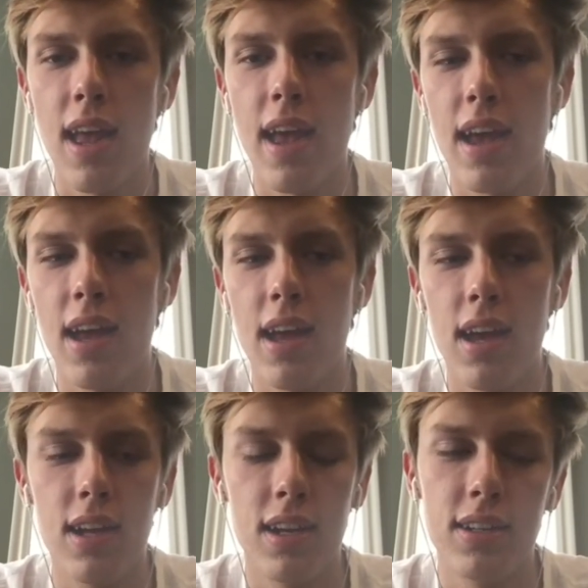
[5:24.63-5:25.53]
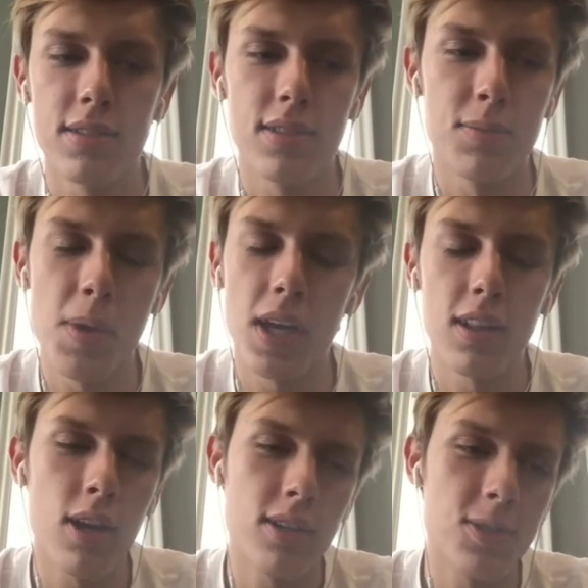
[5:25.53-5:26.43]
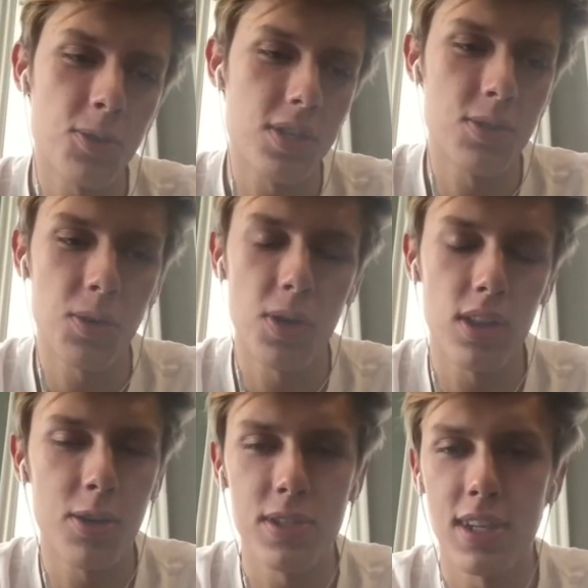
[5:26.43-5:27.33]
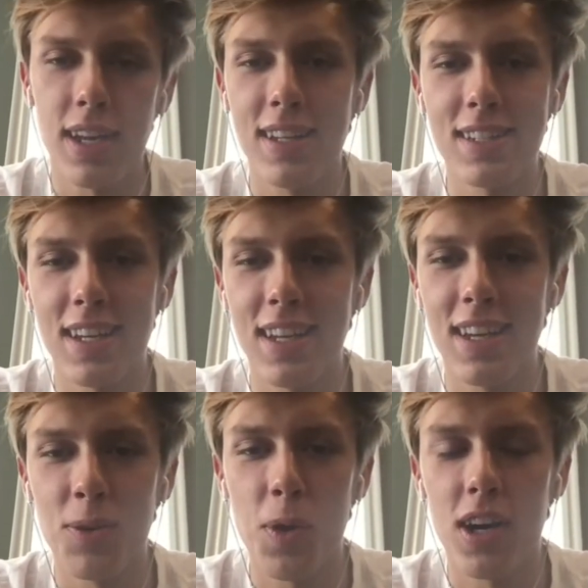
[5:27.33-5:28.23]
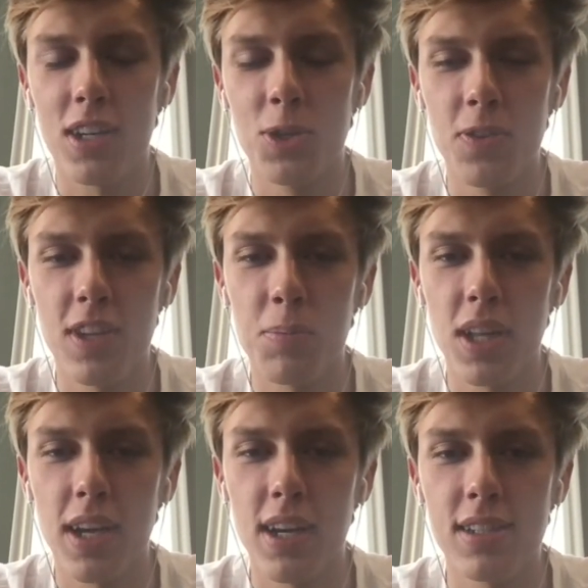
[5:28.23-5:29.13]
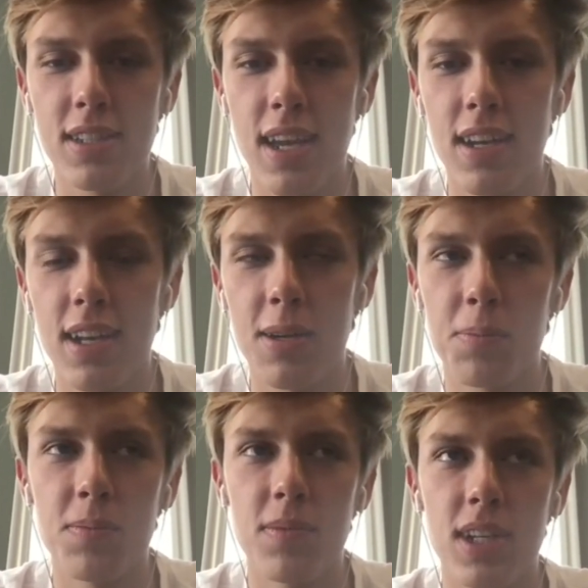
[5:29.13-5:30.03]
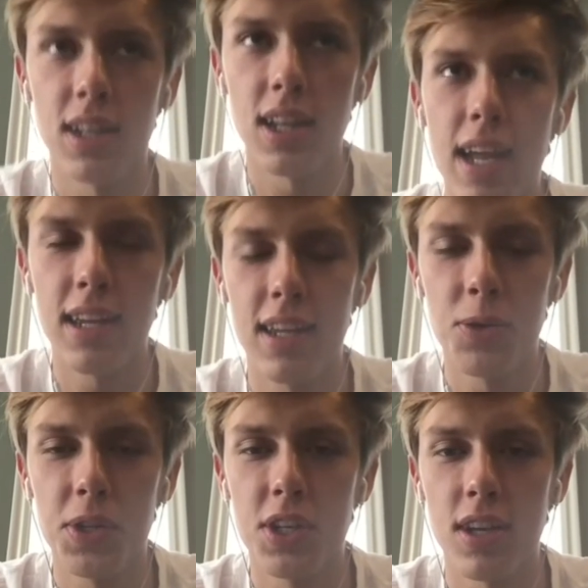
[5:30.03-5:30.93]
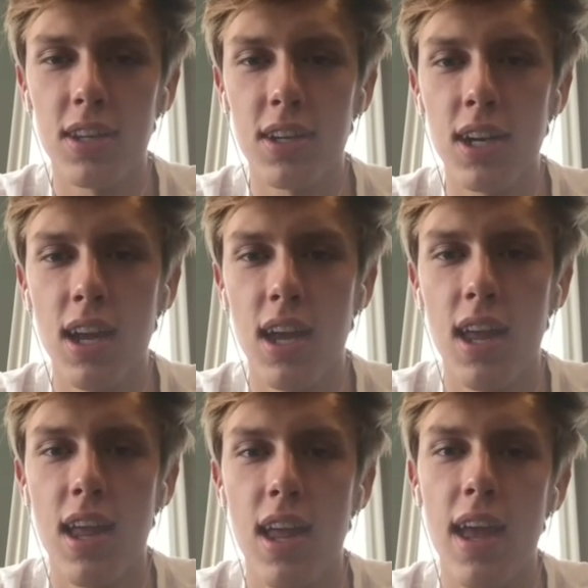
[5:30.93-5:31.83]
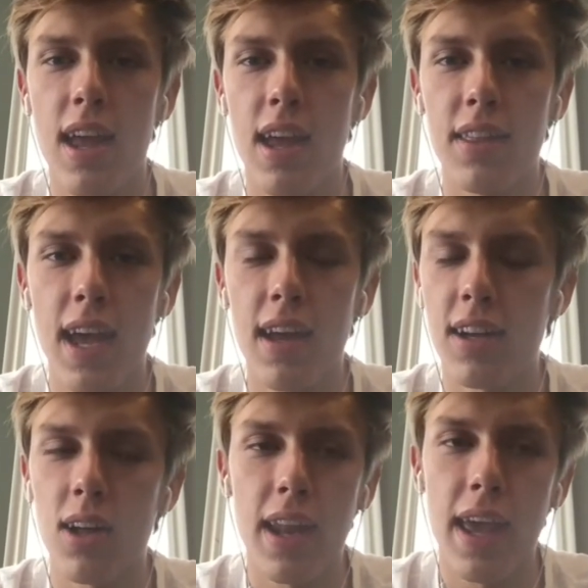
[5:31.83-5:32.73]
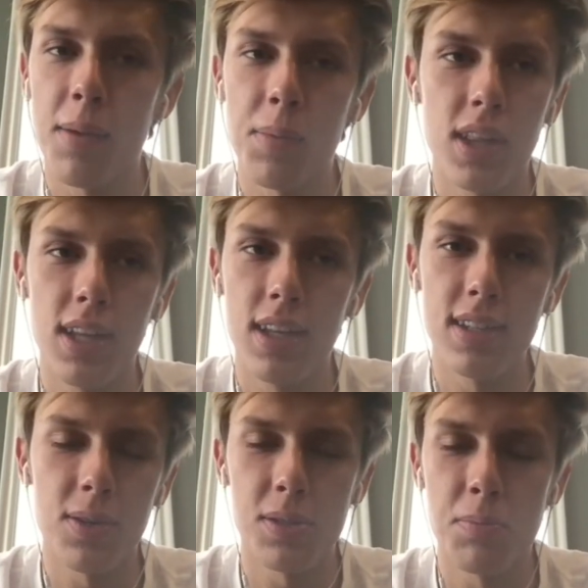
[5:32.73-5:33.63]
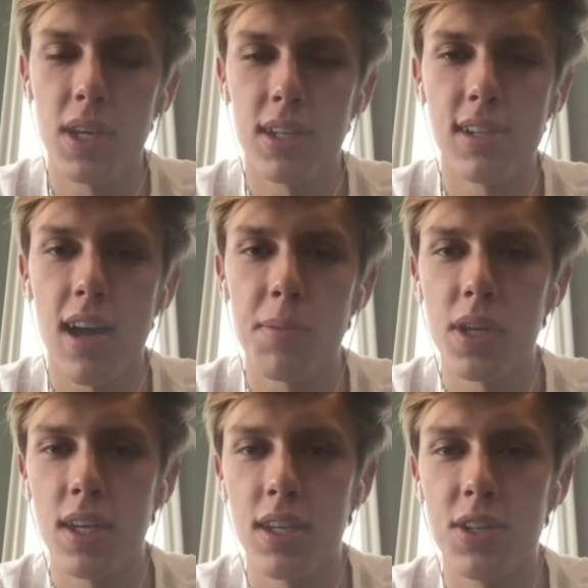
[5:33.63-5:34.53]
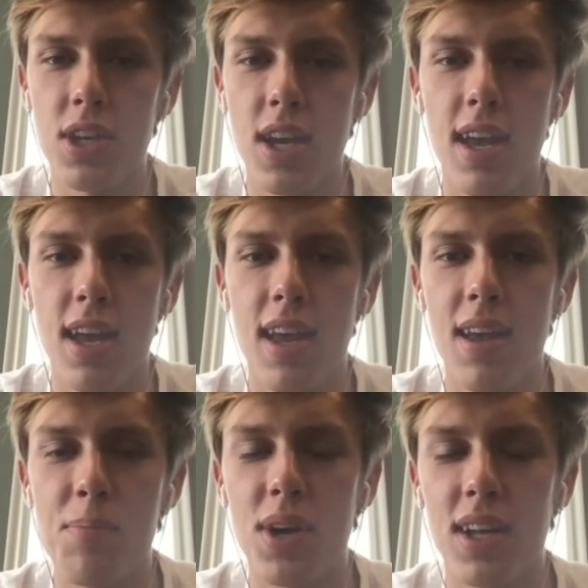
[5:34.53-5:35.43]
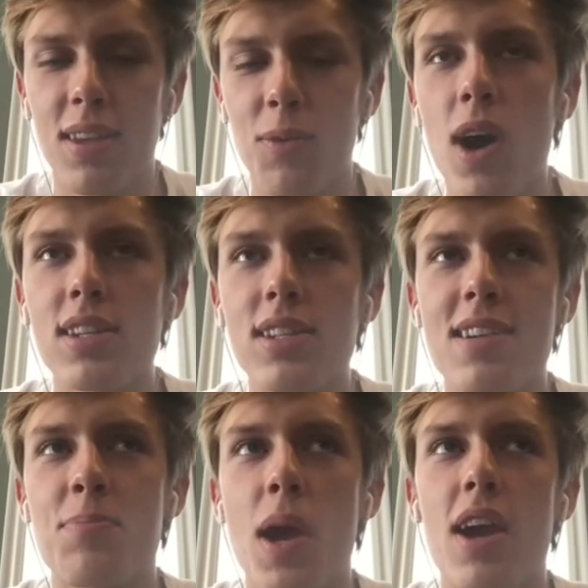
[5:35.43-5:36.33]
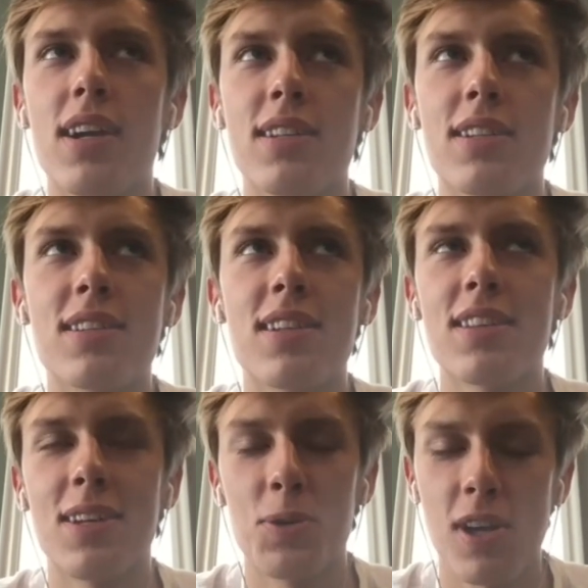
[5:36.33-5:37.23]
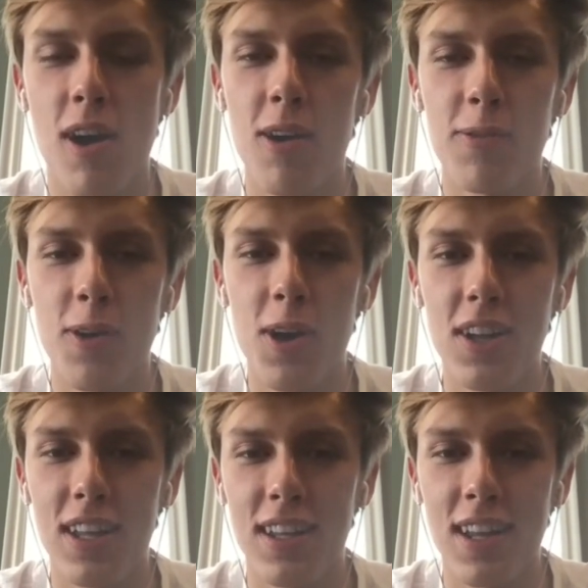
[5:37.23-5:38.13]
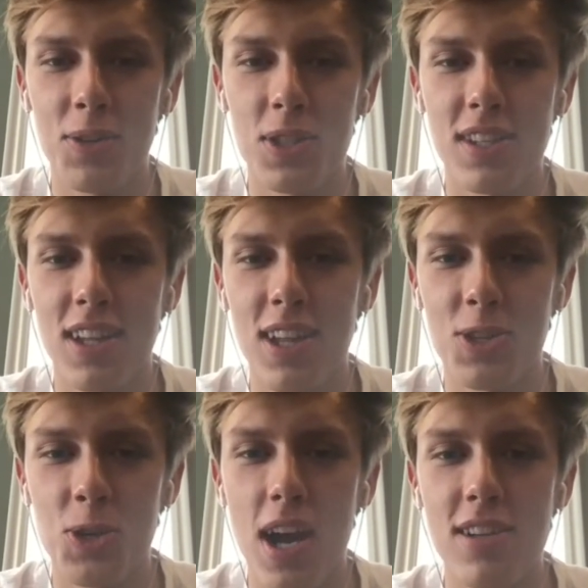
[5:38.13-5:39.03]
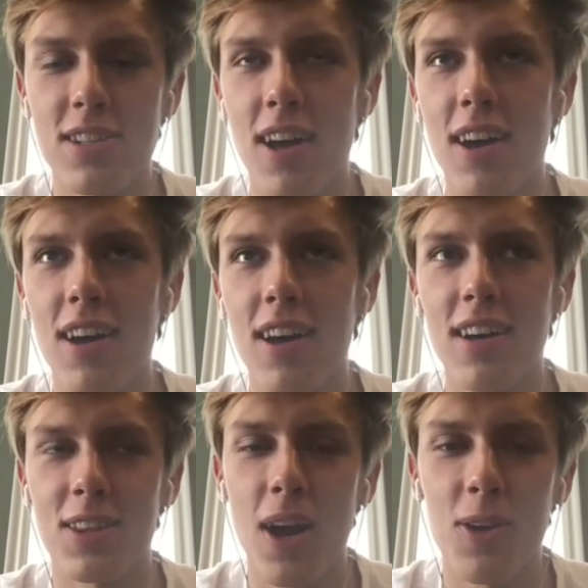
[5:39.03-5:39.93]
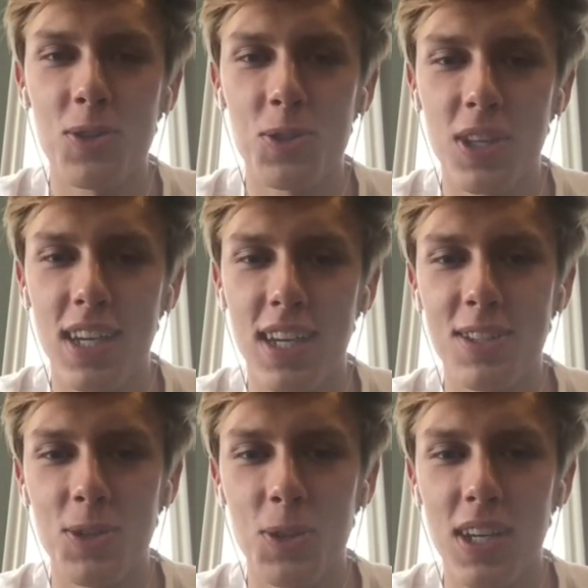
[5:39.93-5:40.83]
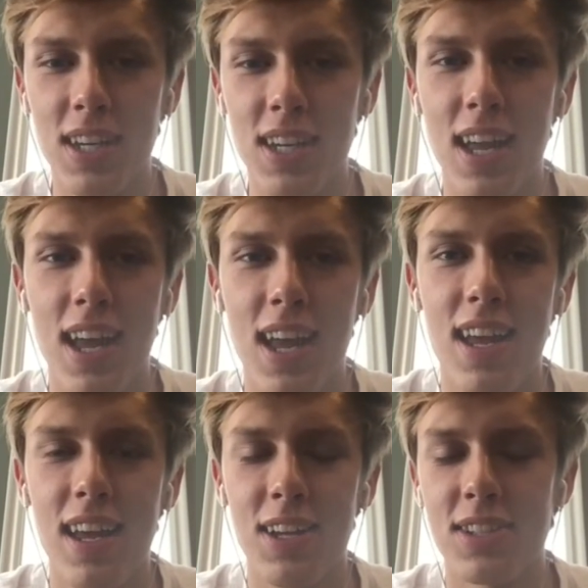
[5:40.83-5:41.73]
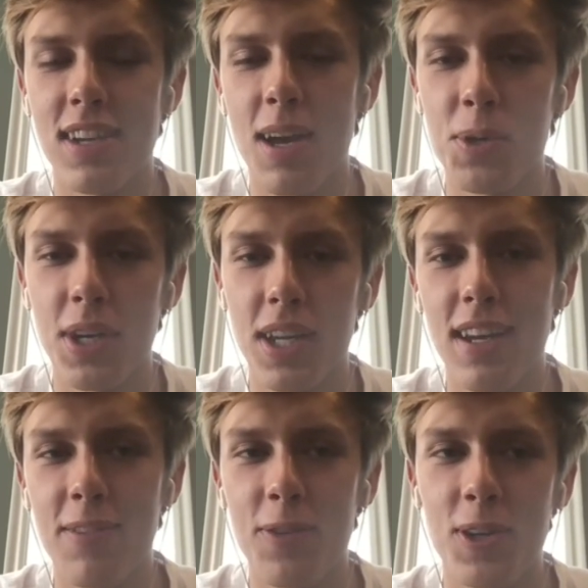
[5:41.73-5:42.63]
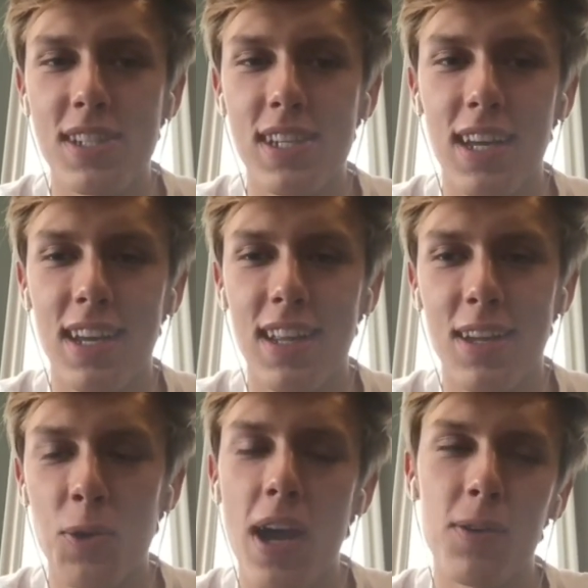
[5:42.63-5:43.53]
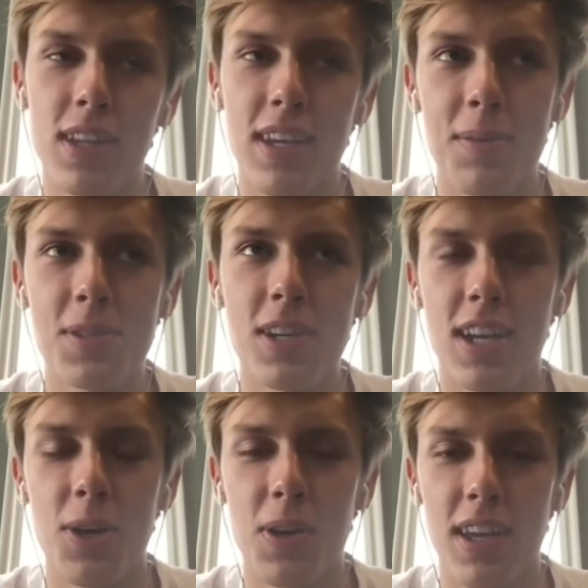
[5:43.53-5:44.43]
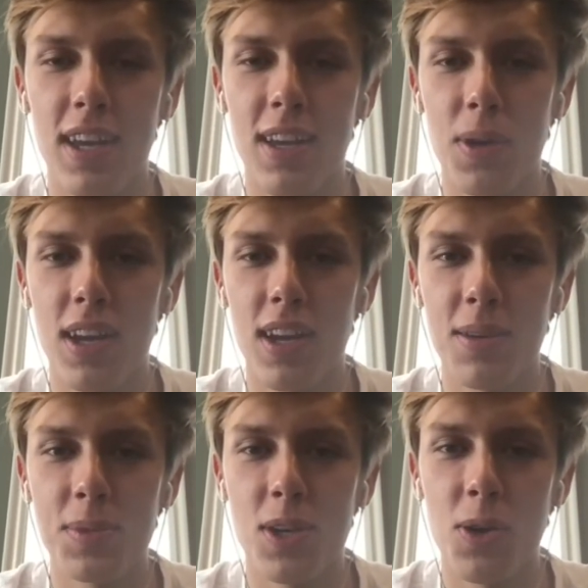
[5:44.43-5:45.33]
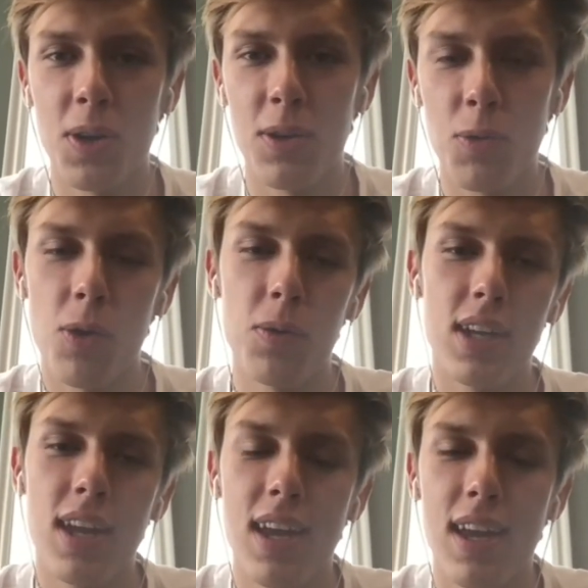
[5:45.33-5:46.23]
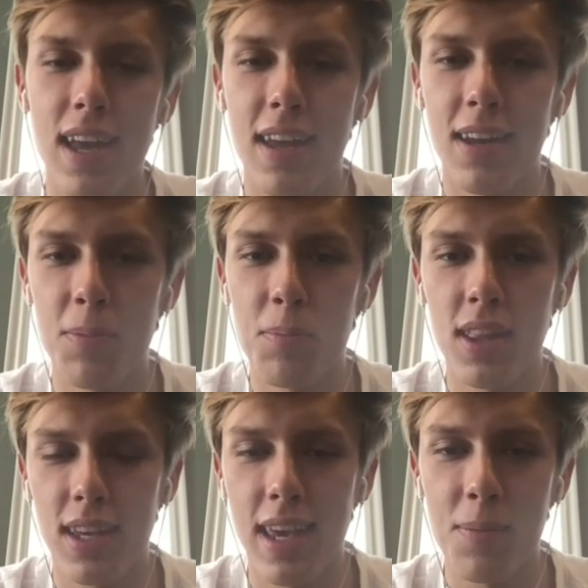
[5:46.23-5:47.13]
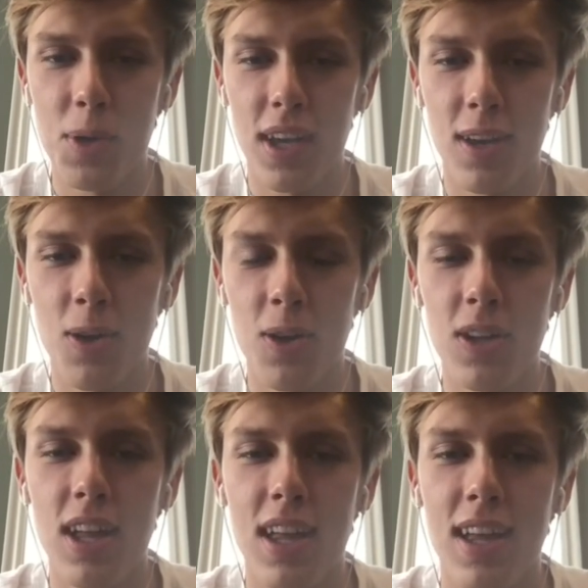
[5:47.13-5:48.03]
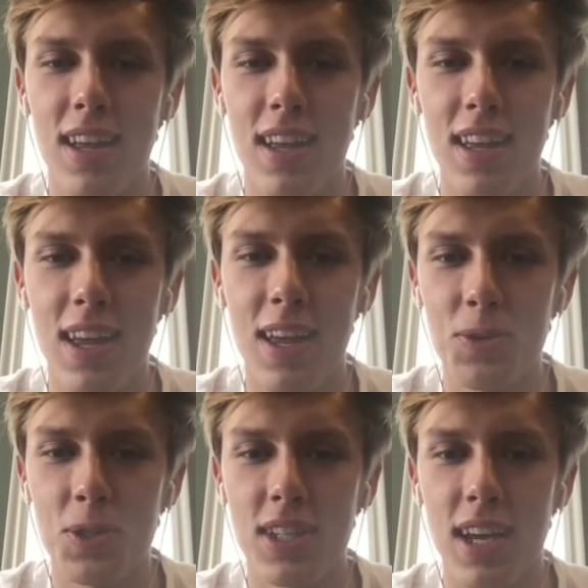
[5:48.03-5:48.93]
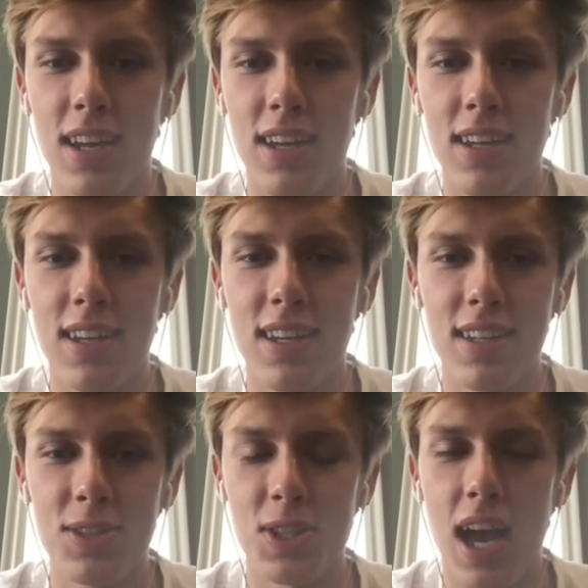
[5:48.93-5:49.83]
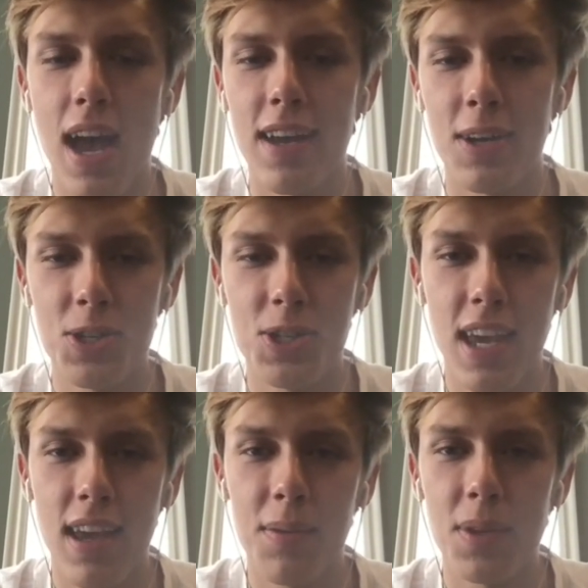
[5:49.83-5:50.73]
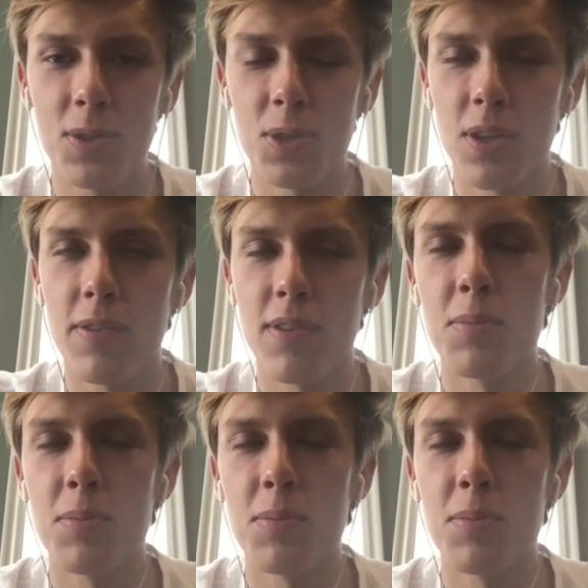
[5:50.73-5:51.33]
and to make a long story short, there was an incident where two of their players ended up colliding into each other, and they had to call an ambulance. There was a big stoppage, but the Wasatch parents thought that it was our fault, and there was just a lot of trash talk. The crowd was really into it. It just got pretty heated for a second, and then right when the game started going again, we ended up scoring what would end up being the game-winning goal, and it was just kind of just a high-energy game that was really fun to